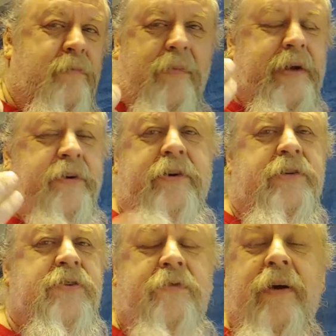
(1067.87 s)
my
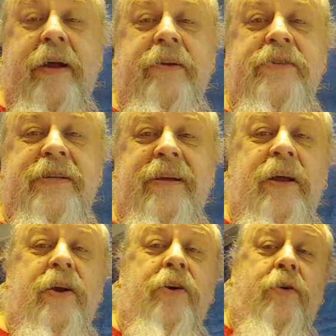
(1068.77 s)
dearest friend's
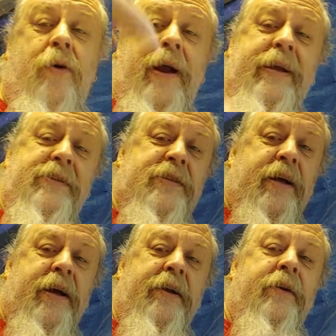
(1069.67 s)

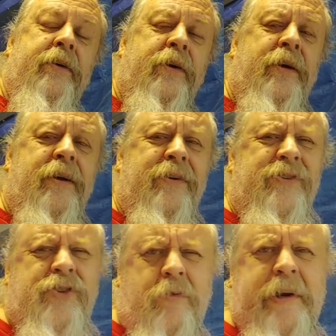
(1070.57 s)
grandson
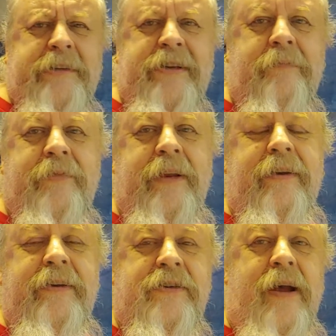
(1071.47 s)
is 20-something,